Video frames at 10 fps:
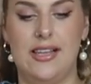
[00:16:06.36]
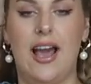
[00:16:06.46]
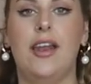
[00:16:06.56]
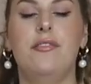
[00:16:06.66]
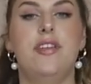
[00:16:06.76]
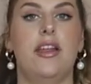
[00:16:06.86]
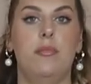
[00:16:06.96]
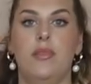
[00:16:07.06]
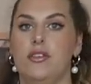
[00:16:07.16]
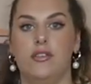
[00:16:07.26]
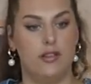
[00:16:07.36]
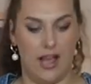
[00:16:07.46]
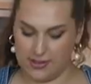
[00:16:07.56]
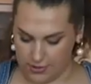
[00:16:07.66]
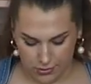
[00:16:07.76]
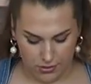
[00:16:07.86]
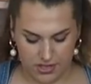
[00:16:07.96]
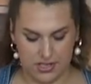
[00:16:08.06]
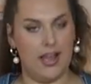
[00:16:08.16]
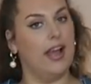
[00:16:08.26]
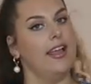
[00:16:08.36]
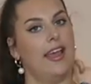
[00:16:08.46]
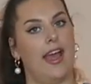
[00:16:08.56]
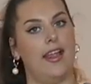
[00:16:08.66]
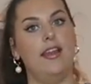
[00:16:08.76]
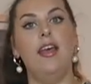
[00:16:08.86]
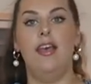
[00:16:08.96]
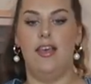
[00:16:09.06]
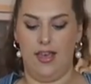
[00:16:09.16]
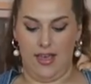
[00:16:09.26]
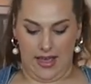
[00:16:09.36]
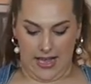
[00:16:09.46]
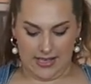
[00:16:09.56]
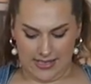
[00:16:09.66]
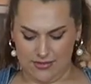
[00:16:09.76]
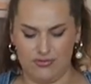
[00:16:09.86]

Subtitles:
the kind of denim that has no stretch in it again. It's this